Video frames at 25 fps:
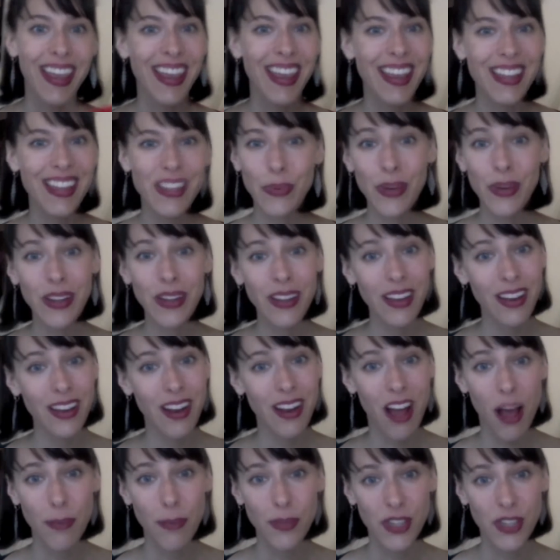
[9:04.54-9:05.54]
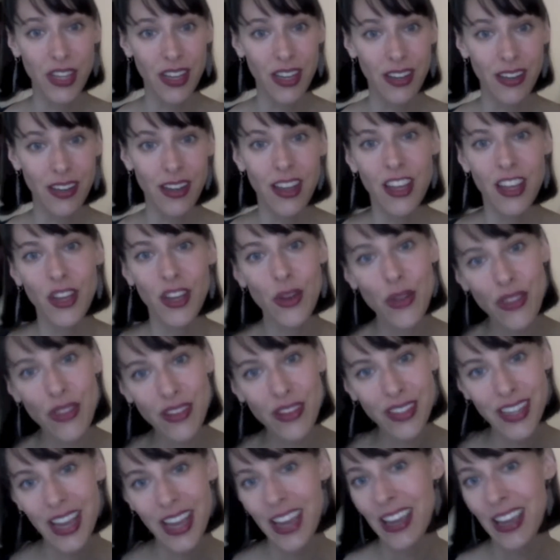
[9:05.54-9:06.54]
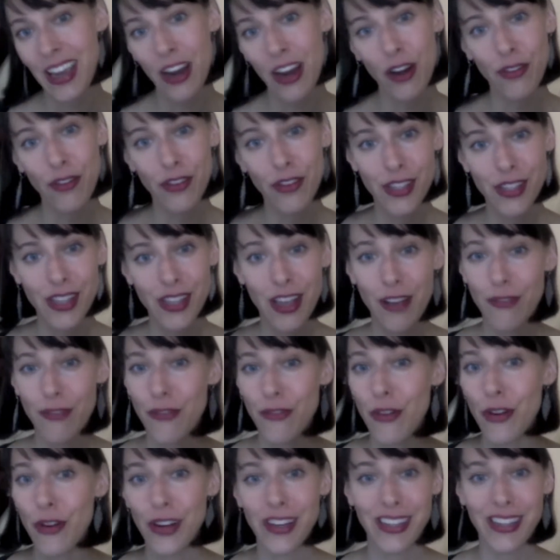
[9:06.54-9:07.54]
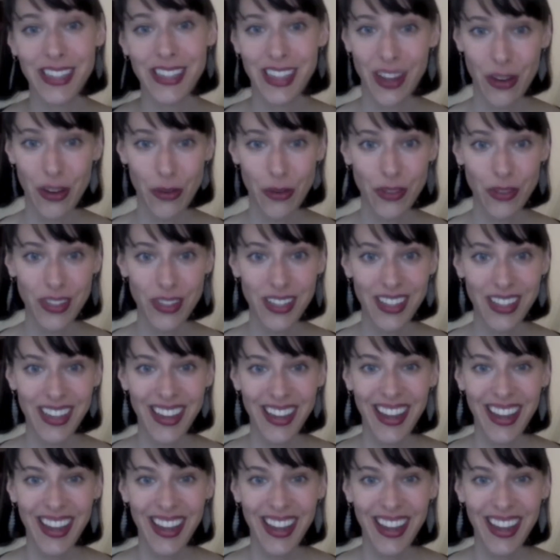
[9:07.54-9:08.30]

it's really an option. You either take care of yourself or you don't.